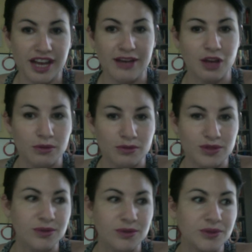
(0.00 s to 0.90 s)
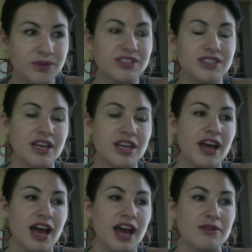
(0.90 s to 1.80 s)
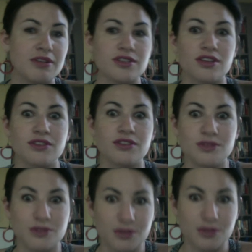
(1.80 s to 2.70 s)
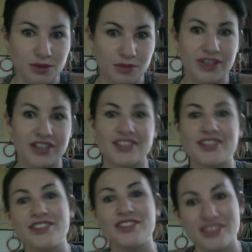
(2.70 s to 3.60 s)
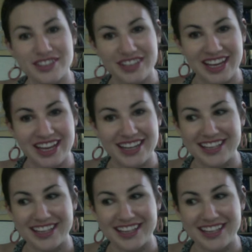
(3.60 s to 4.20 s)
I was homeschooled. I was super nerdy and